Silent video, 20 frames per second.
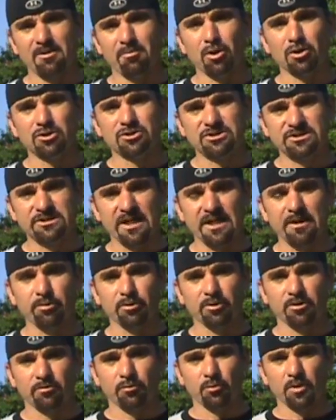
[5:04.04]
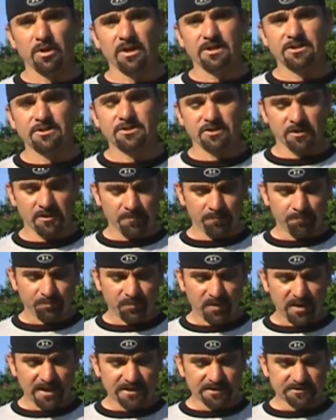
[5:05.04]
the most stable of which
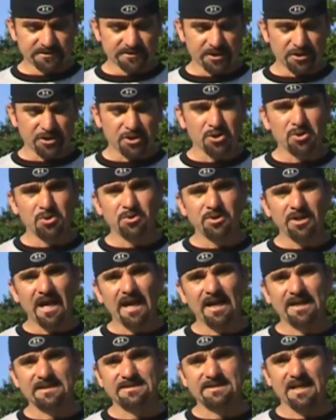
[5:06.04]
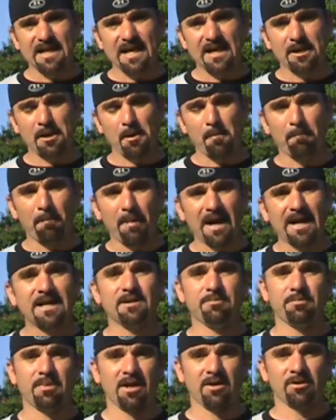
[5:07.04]
is the new YakAttack
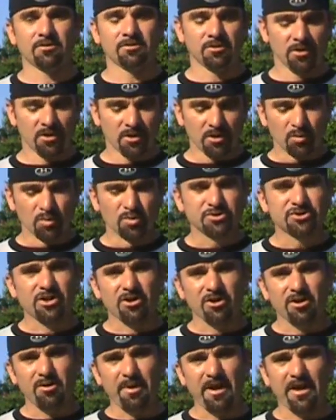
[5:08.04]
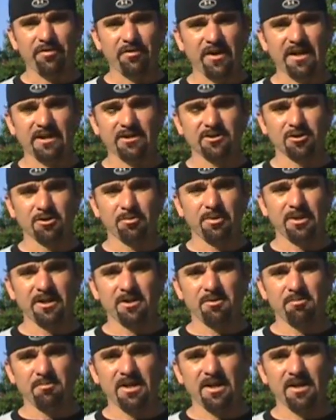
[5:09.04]
MightyMount. We'll talk about that a little bit
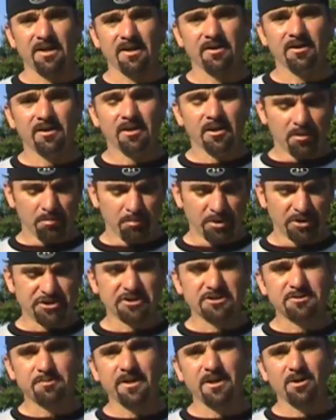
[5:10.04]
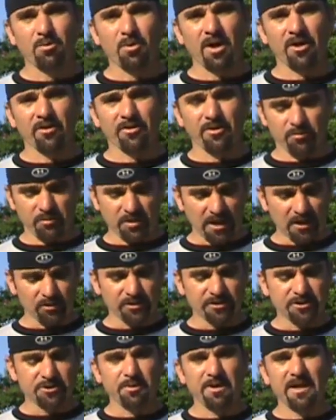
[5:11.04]
in a minute, but just be aware that not
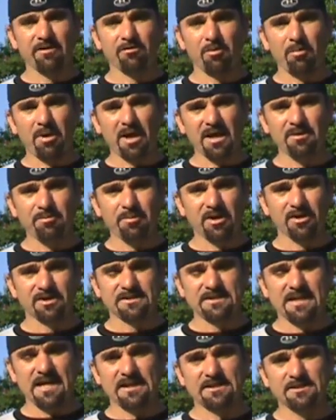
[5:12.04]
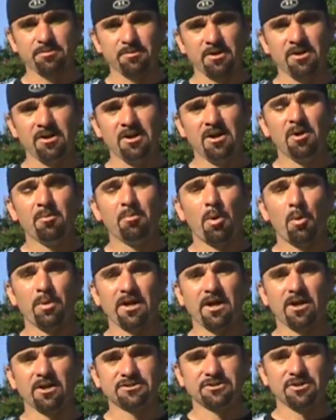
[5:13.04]
only do we have a MightyMount attachment, but
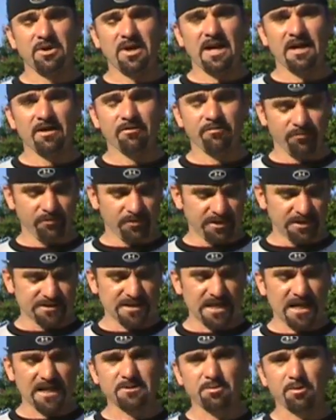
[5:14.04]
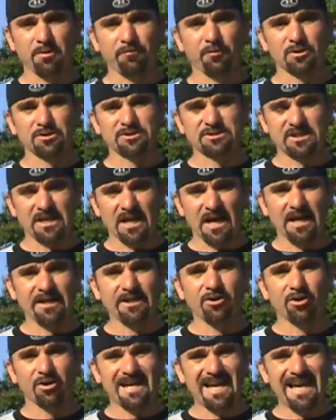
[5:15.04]
we also have the attachment for a
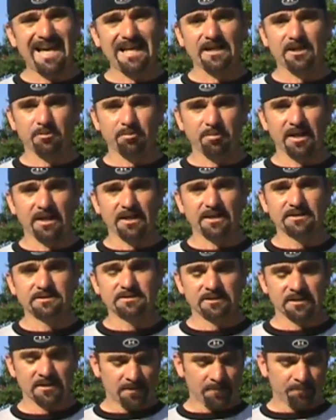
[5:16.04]
Scotty or Canon base,